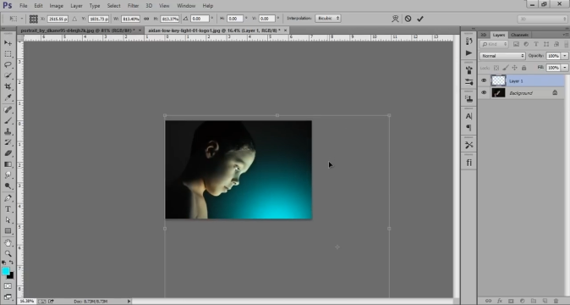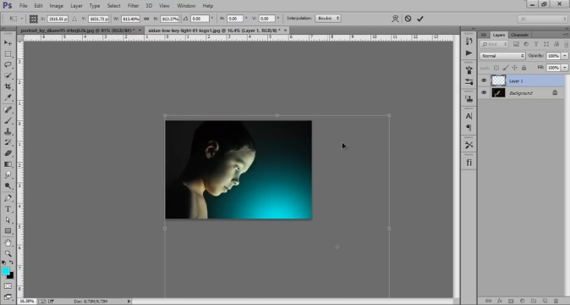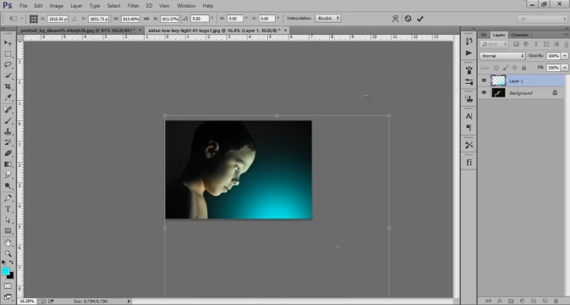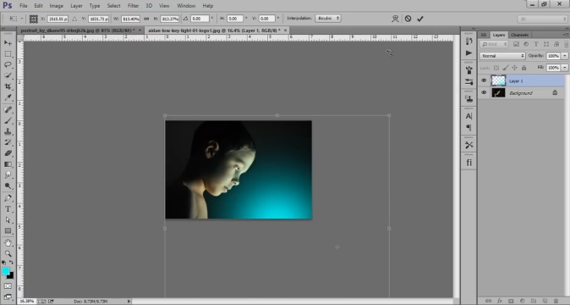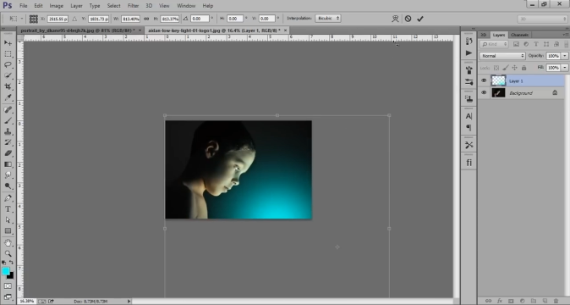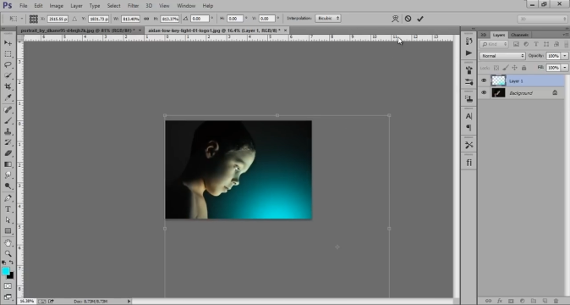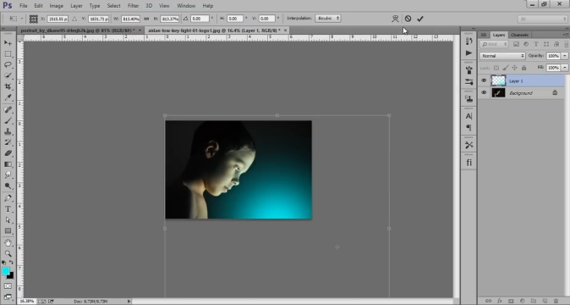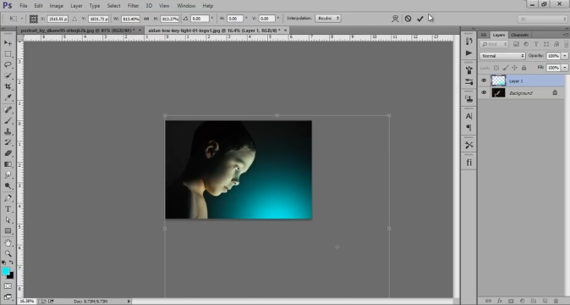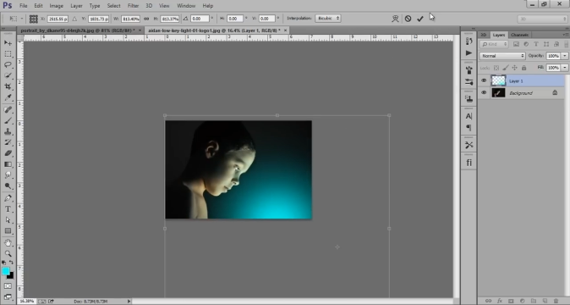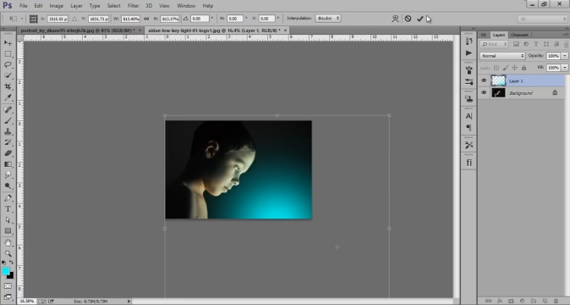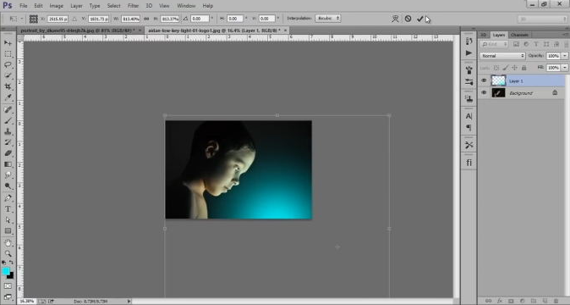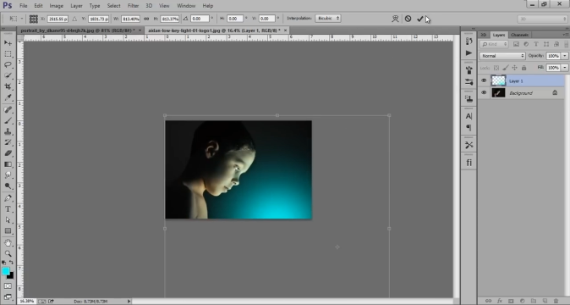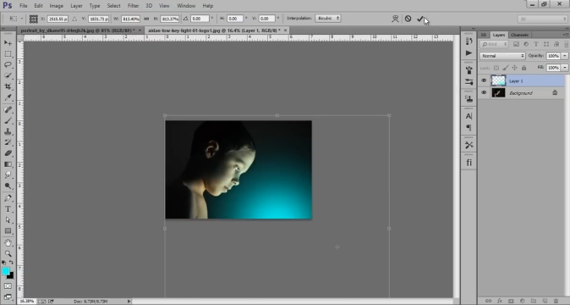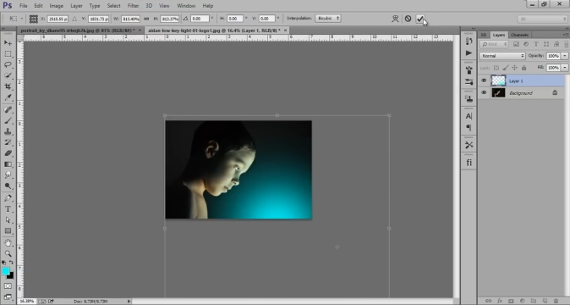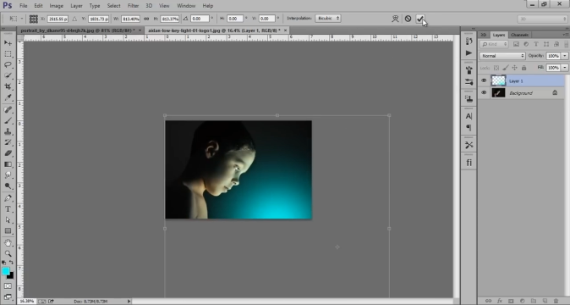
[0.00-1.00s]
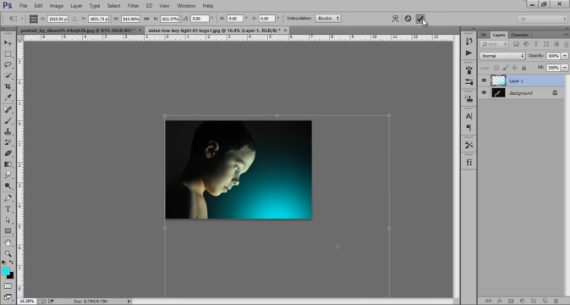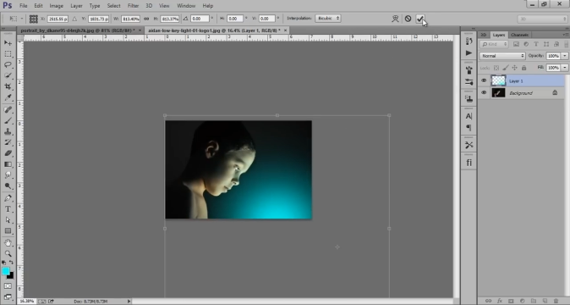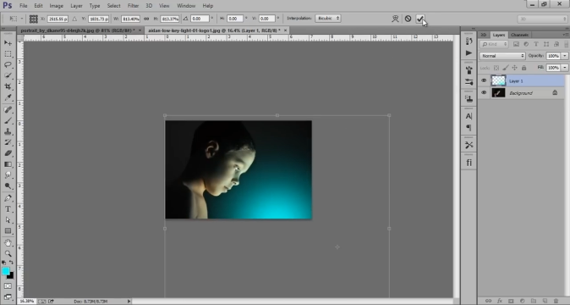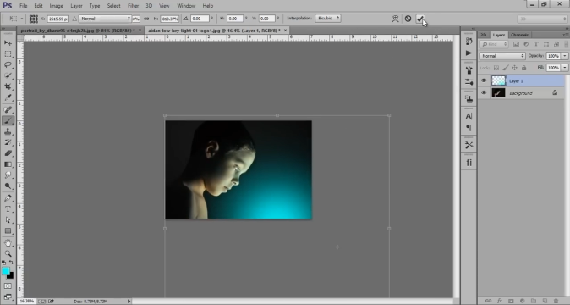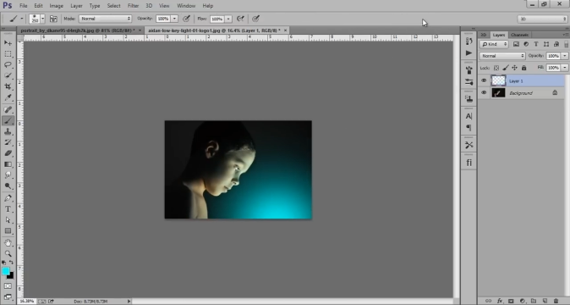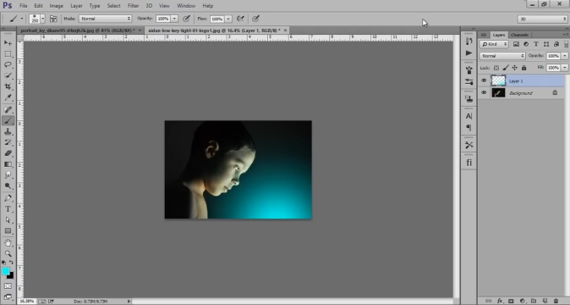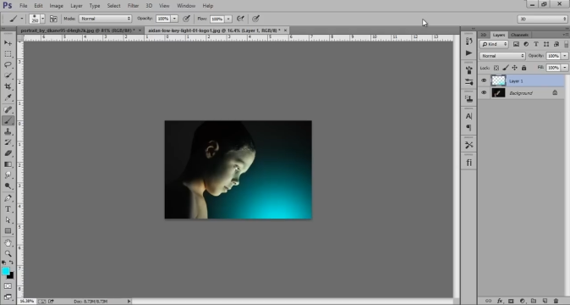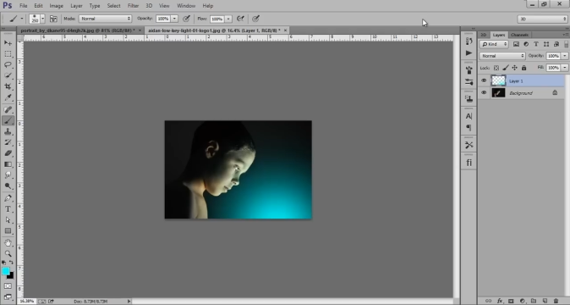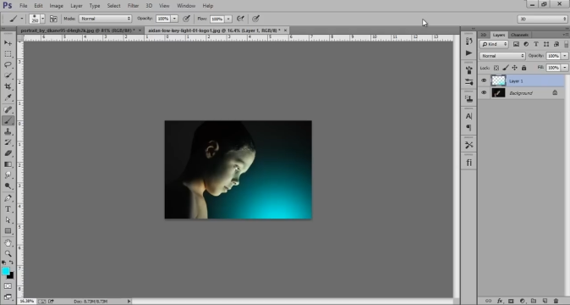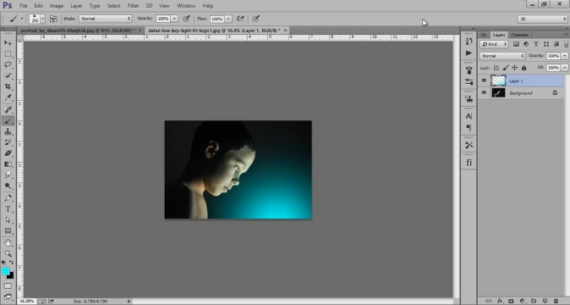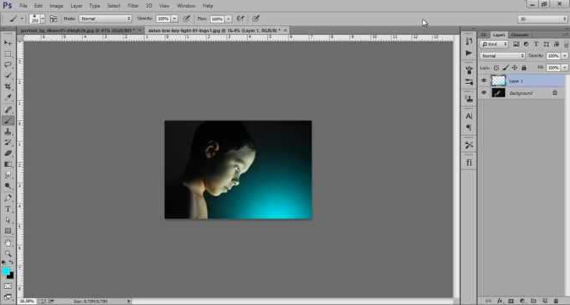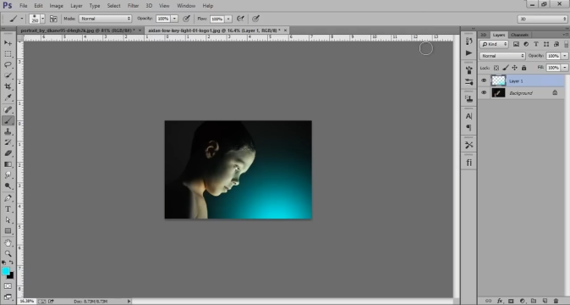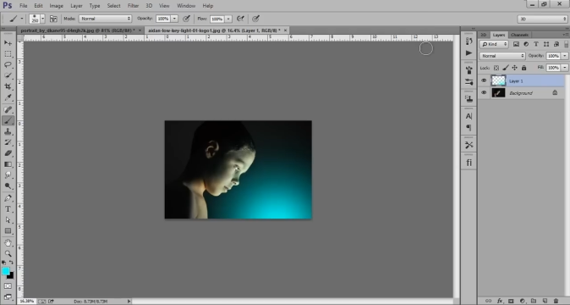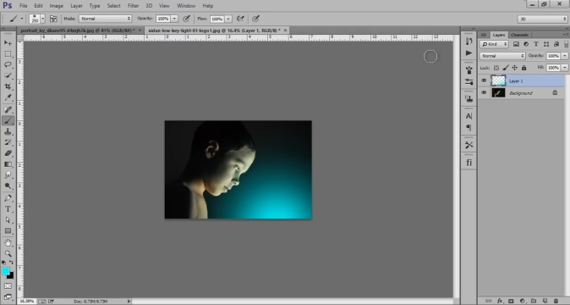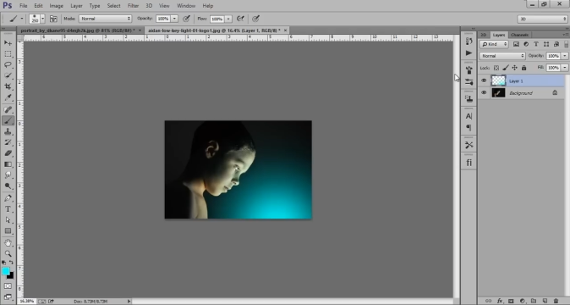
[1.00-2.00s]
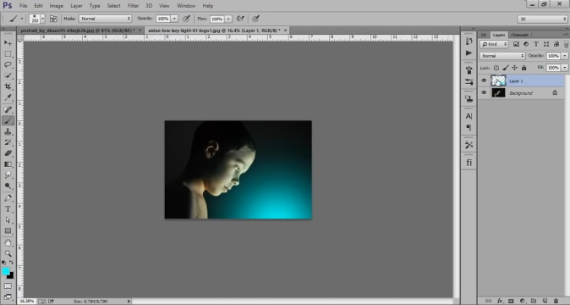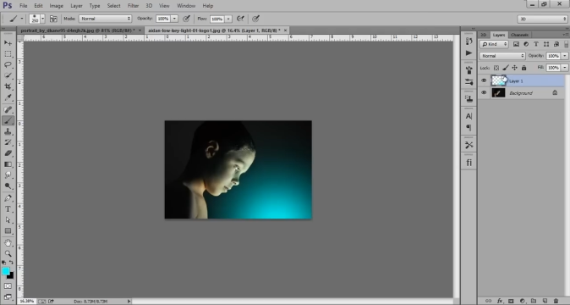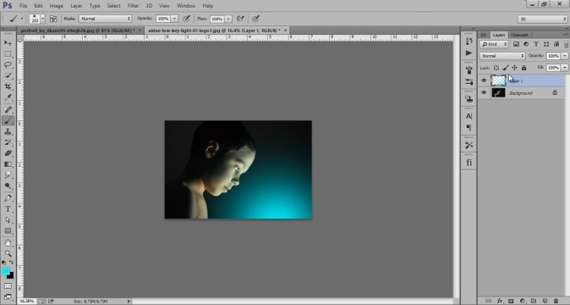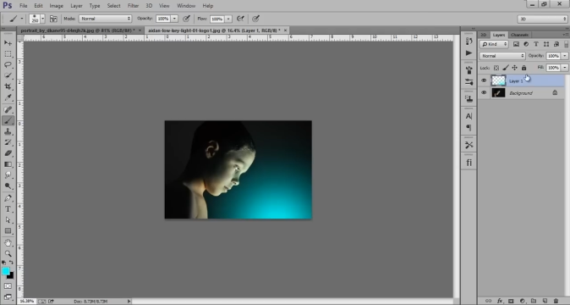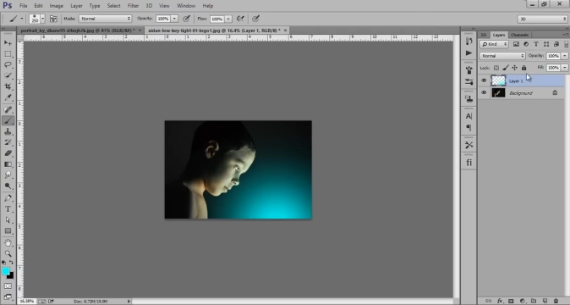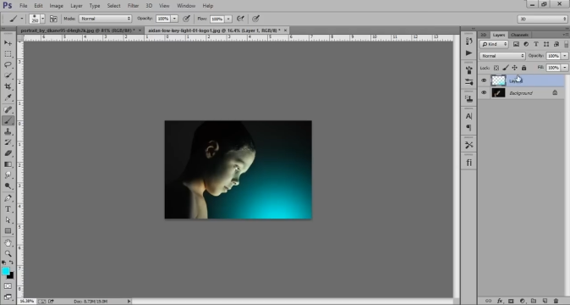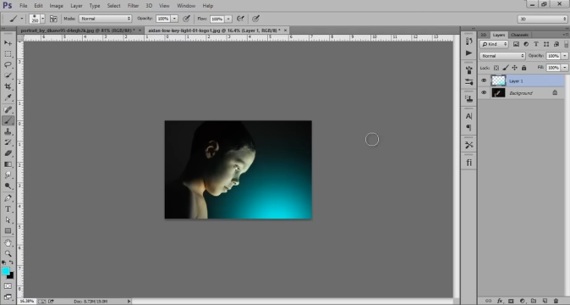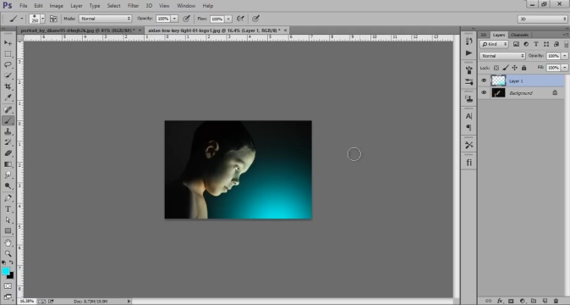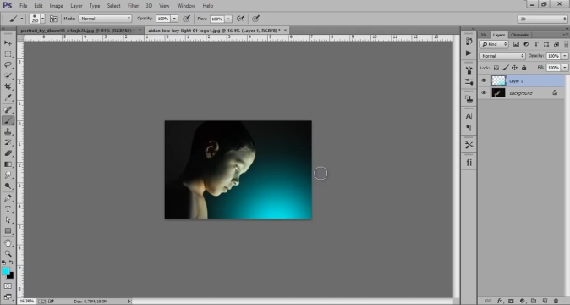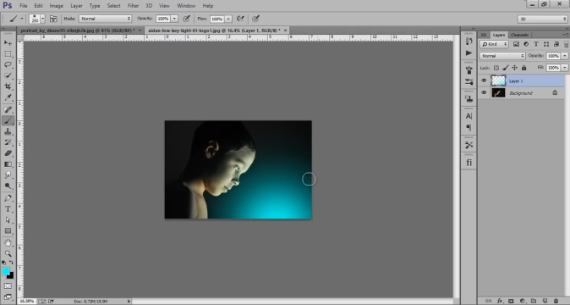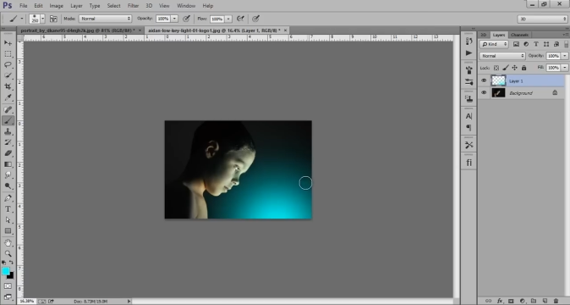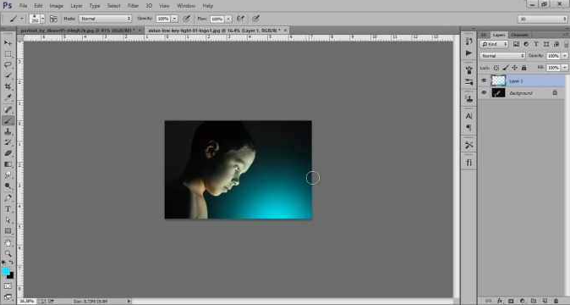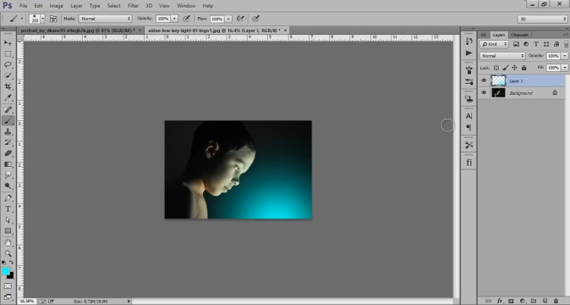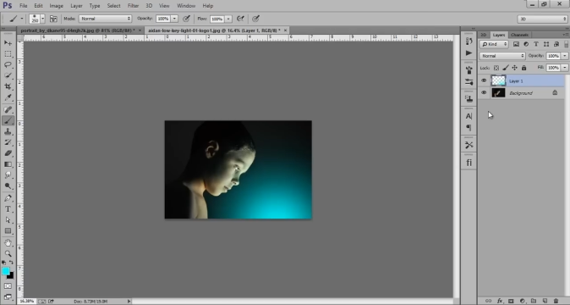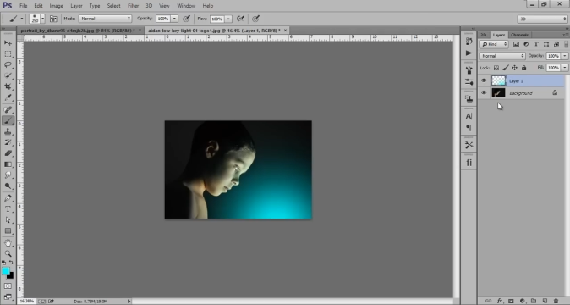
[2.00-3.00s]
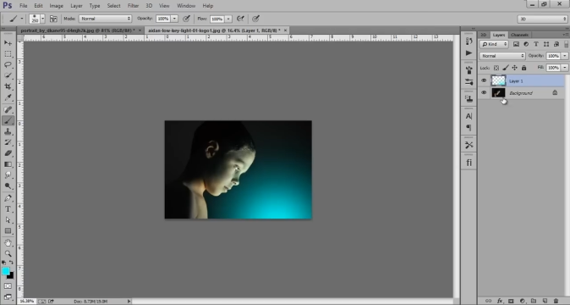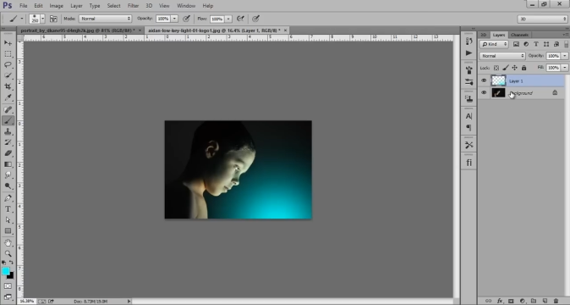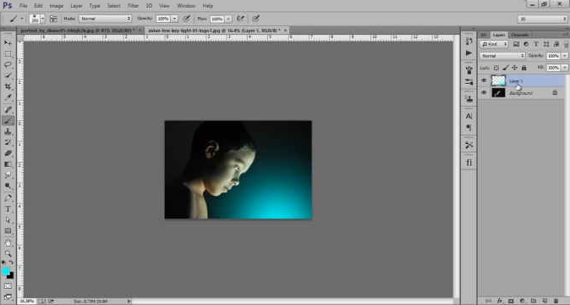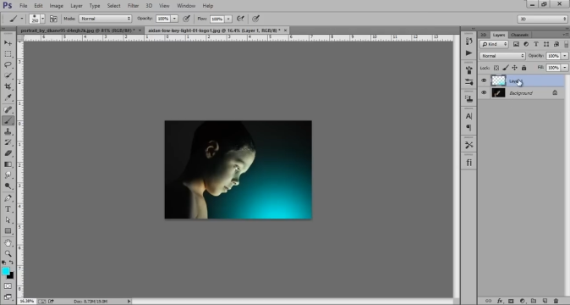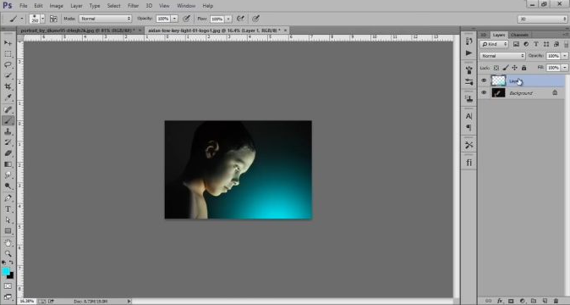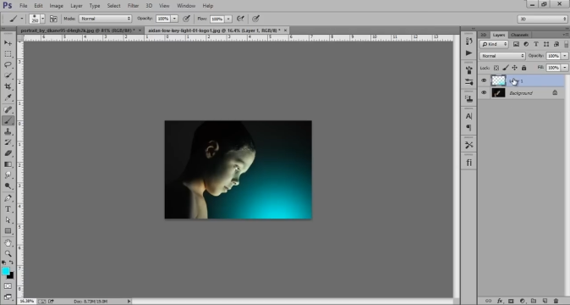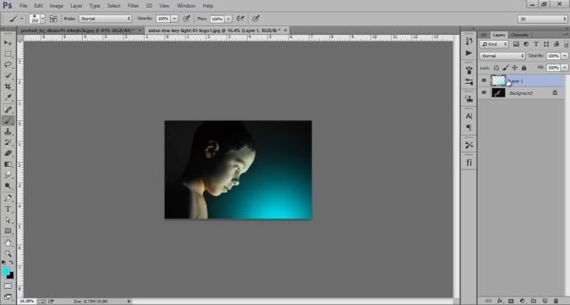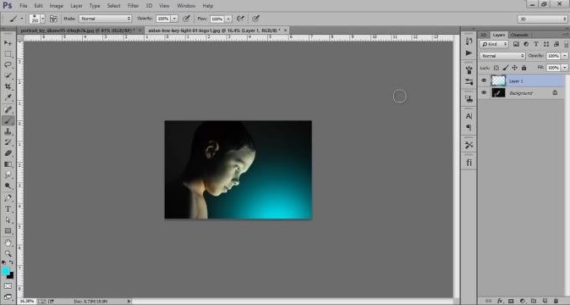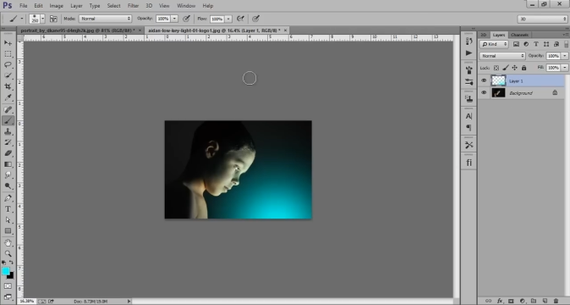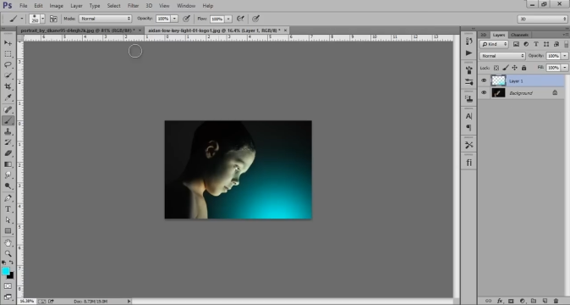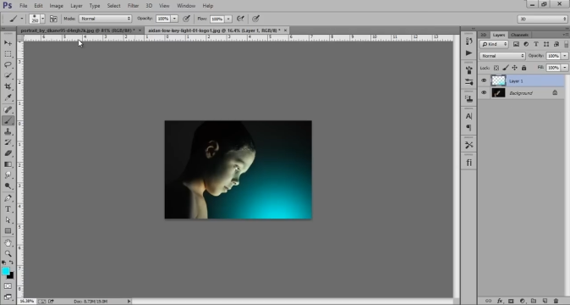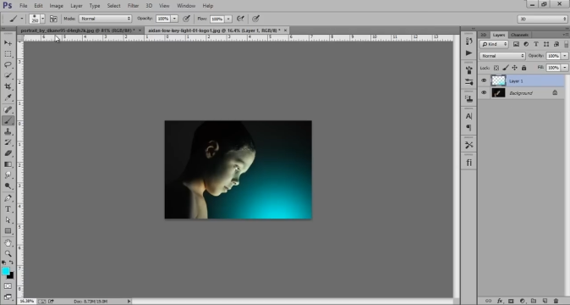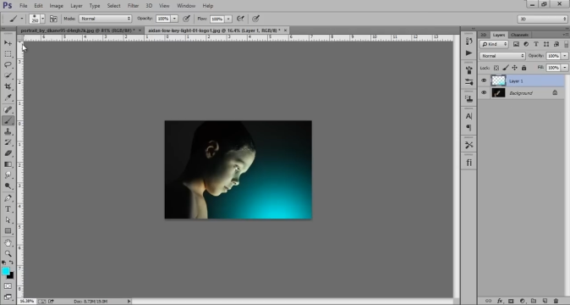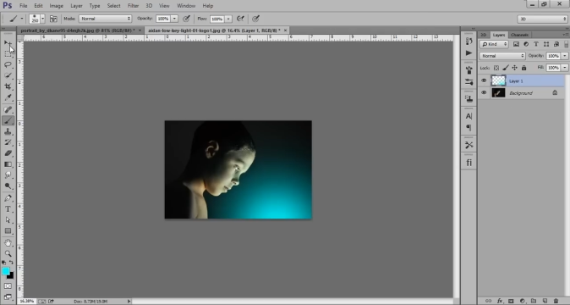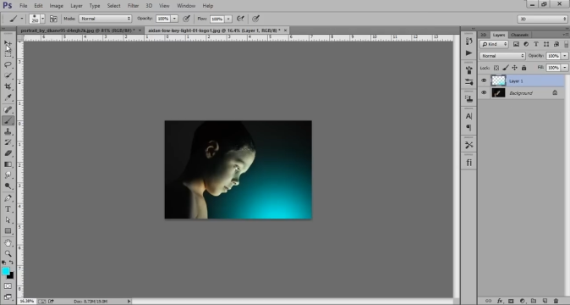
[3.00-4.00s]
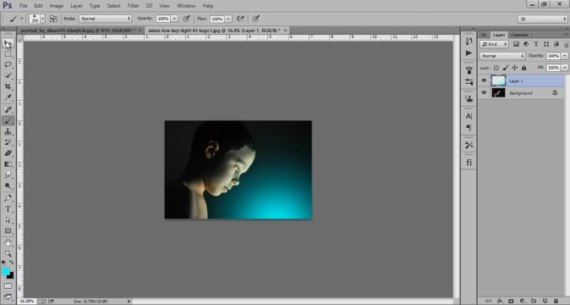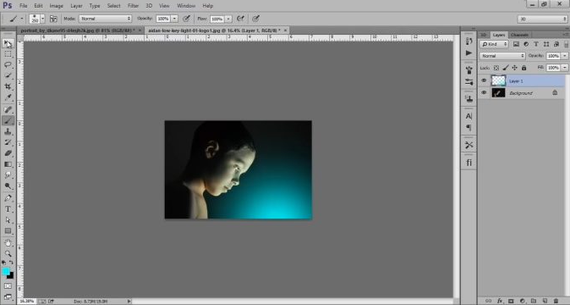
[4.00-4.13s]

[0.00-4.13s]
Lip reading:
Nobody's mouth can be seen.